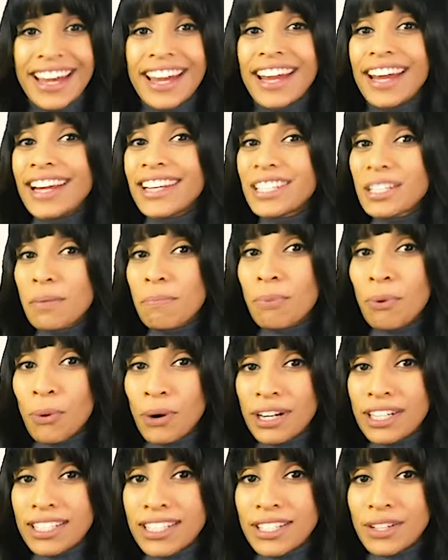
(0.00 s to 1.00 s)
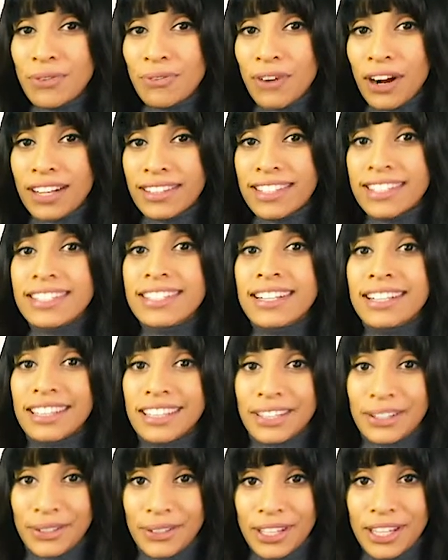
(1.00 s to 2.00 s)
It's important to define this
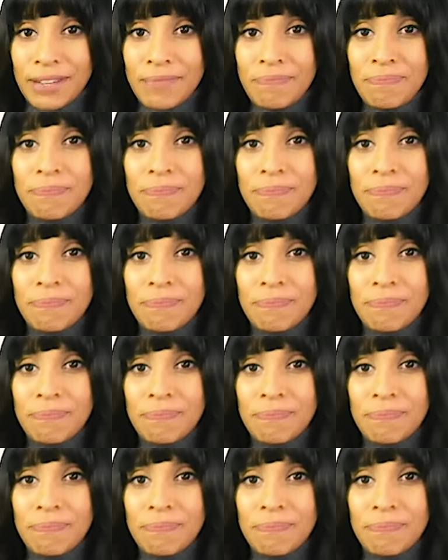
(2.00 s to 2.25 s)
clearly